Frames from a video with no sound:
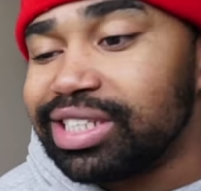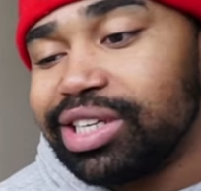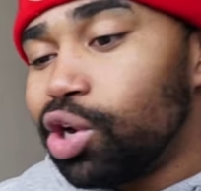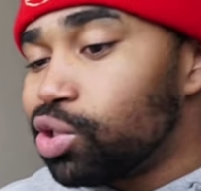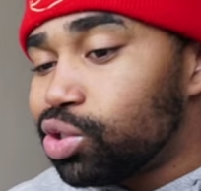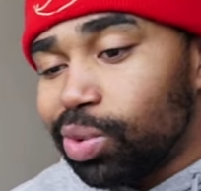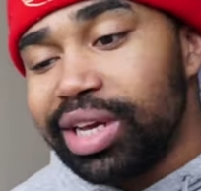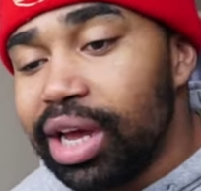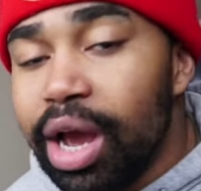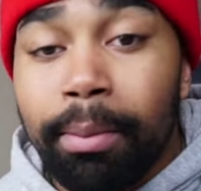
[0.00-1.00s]
He knows what
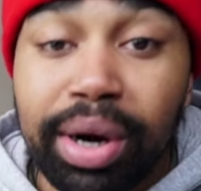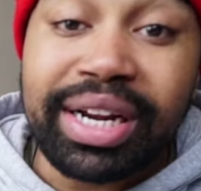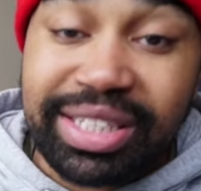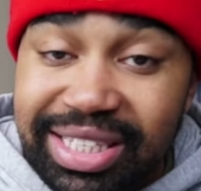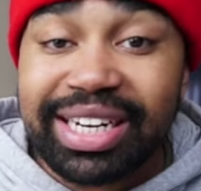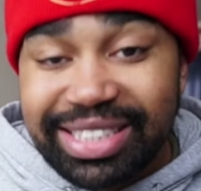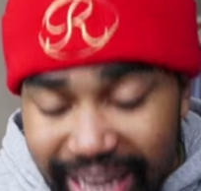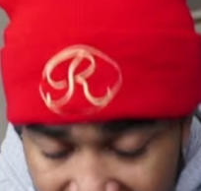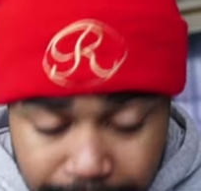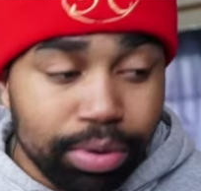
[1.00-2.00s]
he brings to the
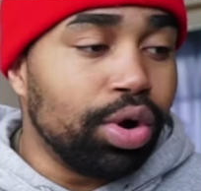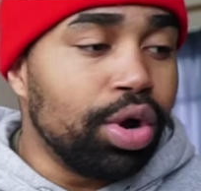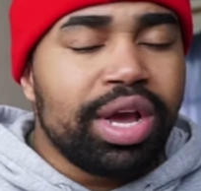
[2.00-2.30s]
table.